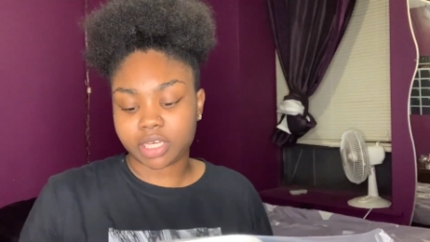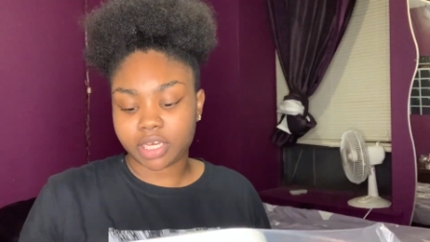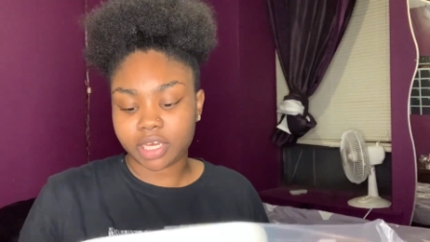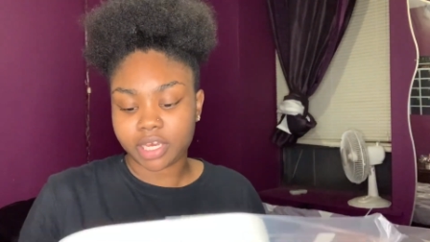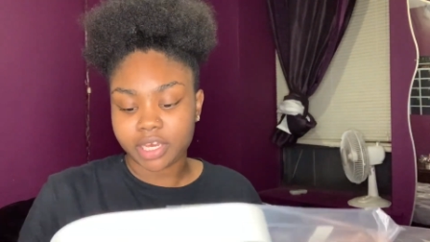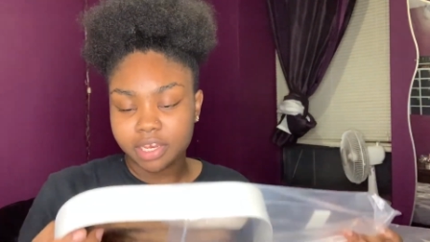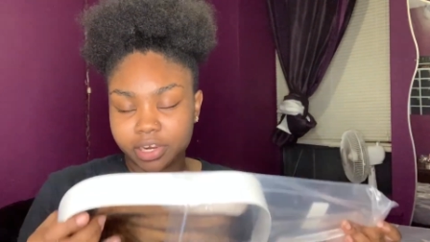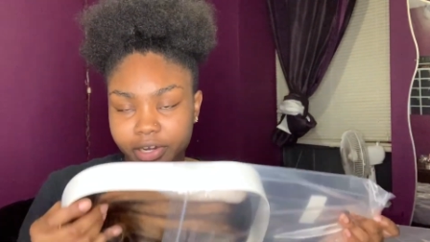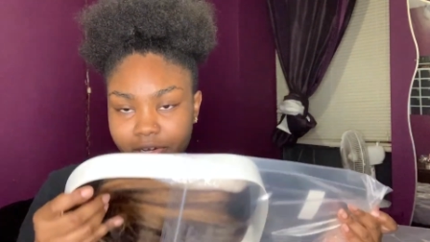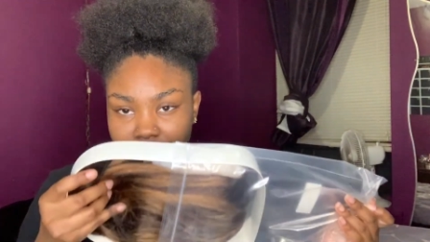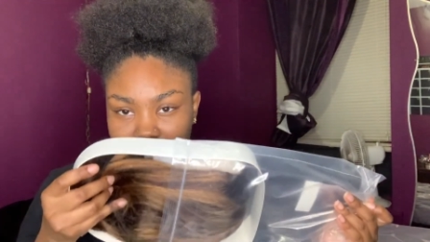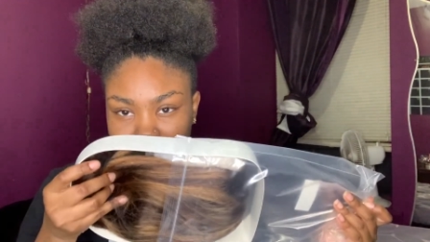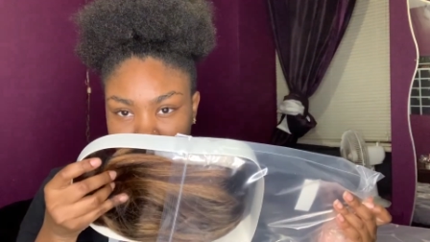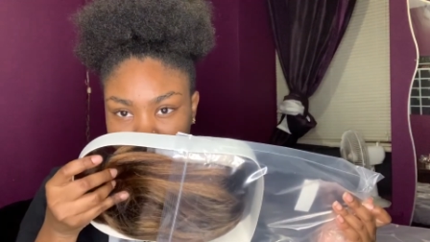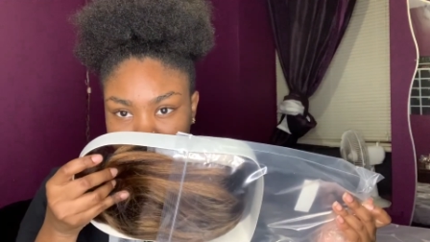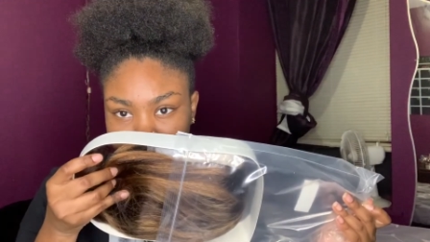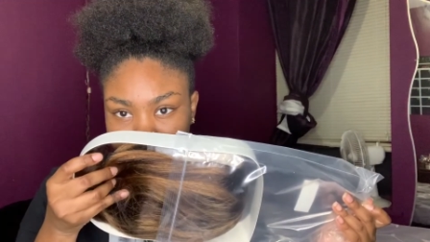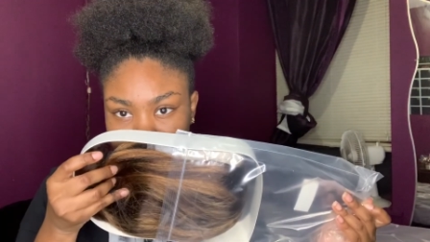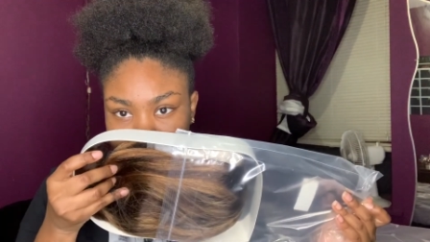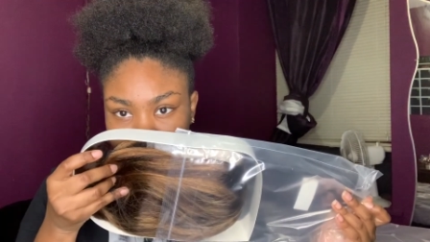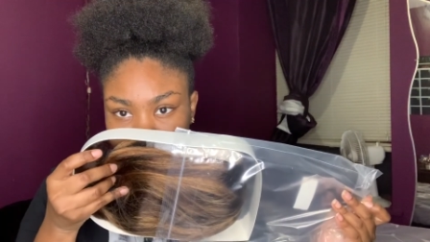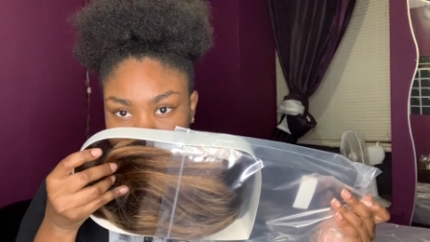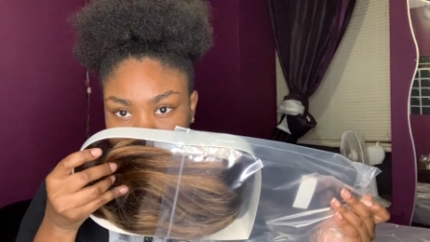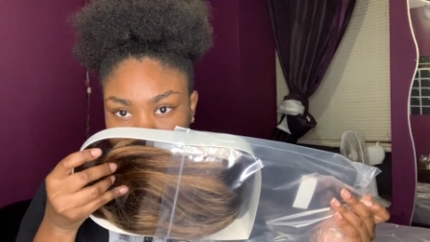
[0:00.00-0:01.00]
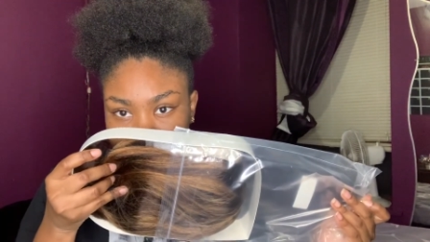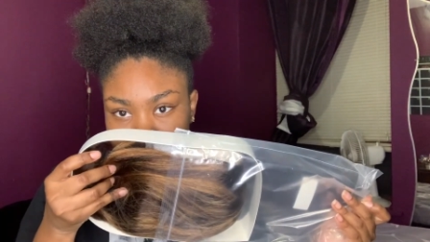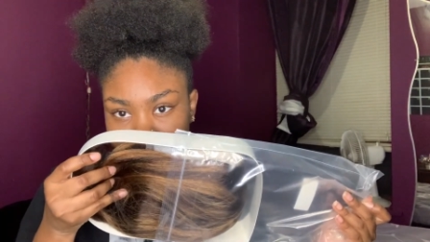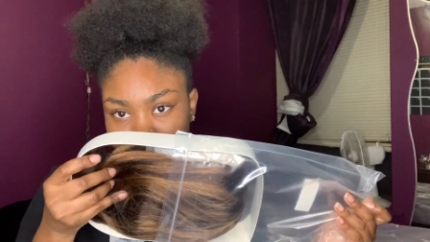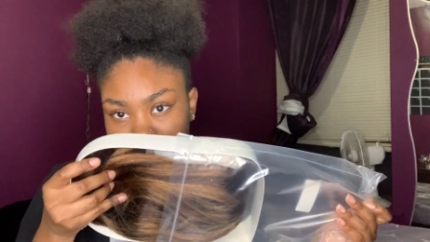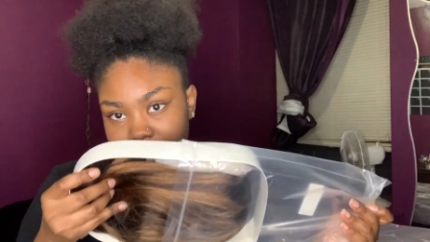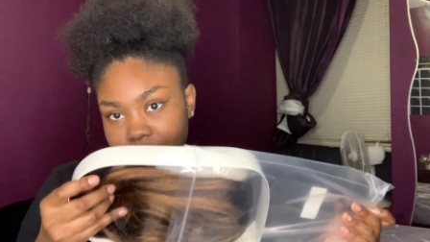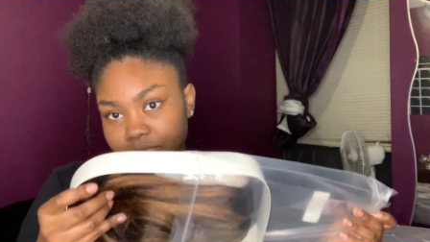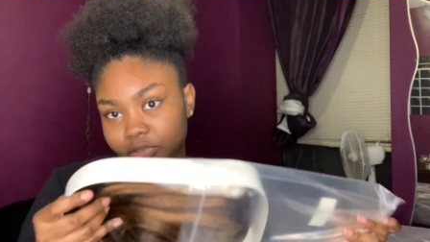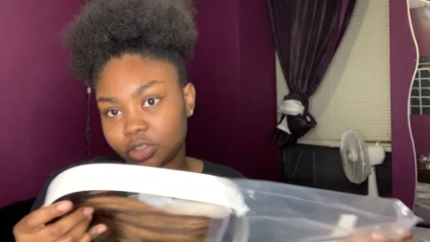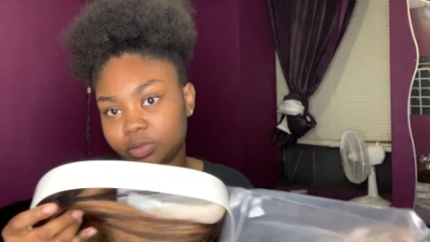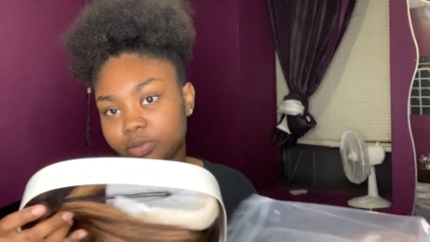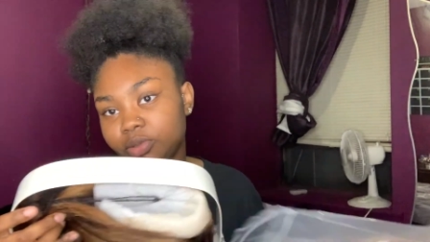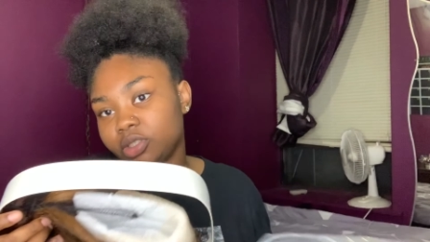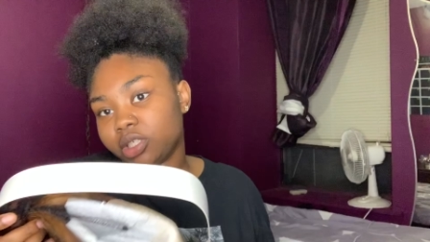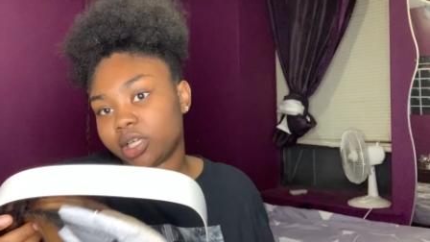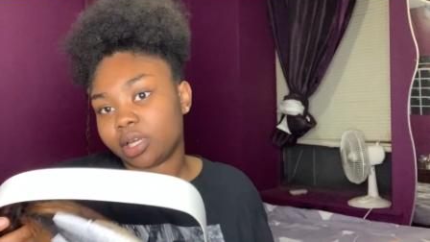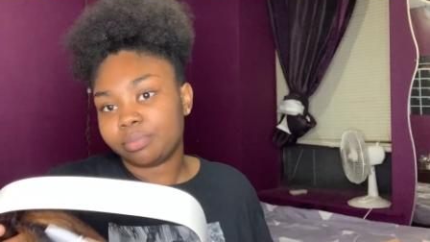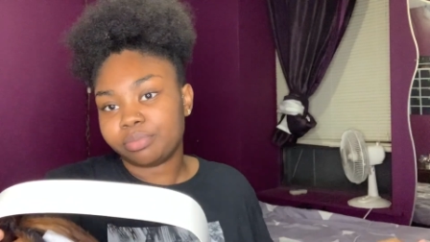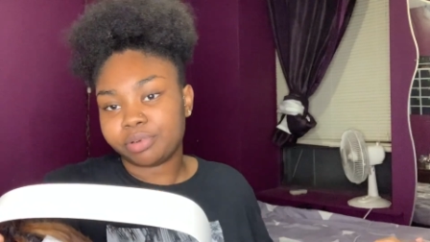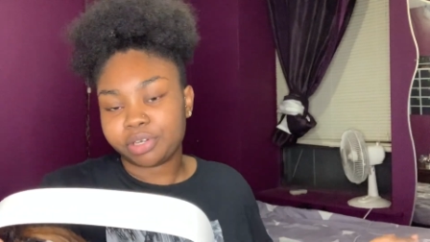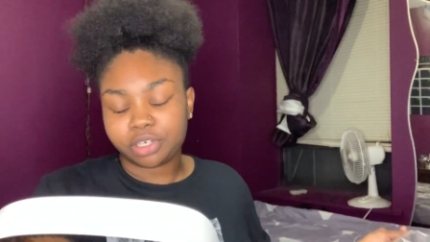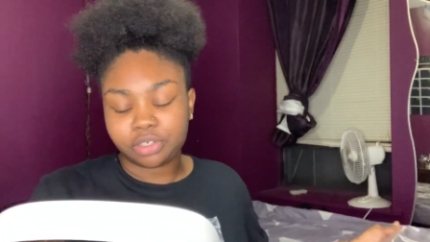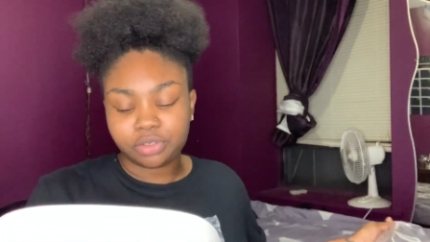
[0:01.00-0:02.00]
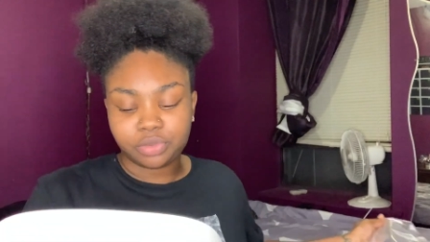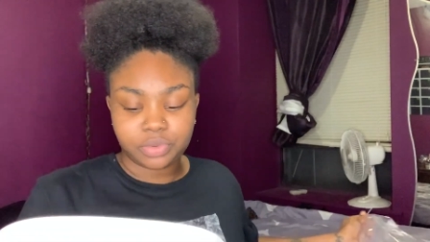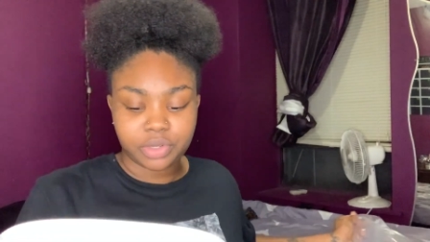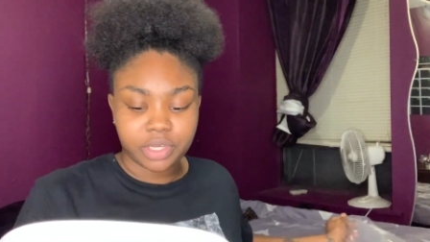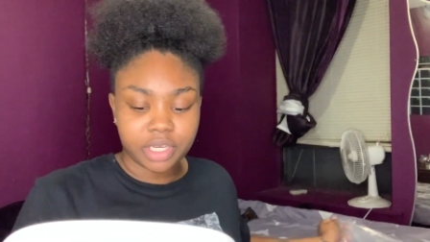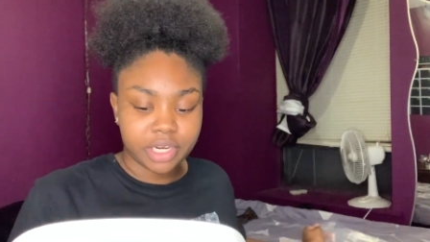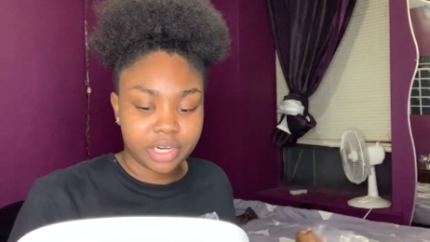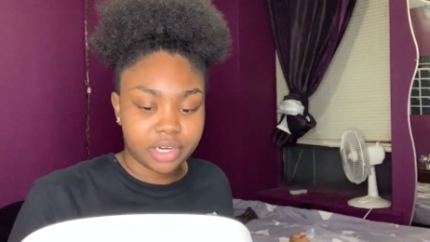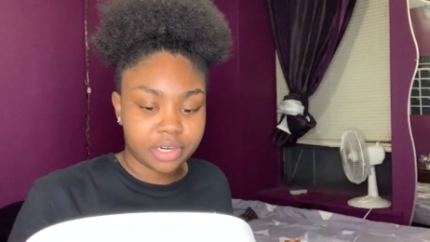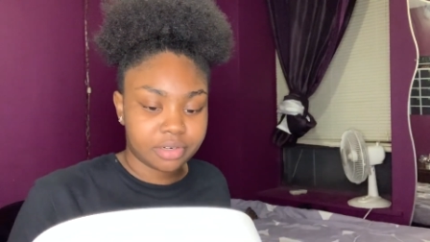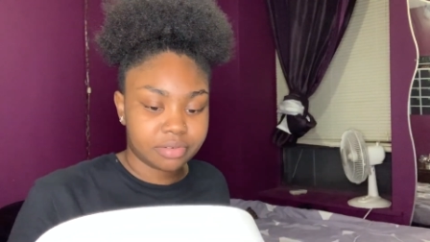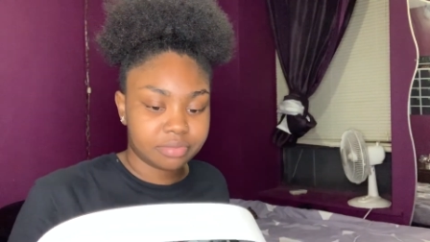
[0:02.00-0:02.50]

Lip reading: hair. It's like brand new hair.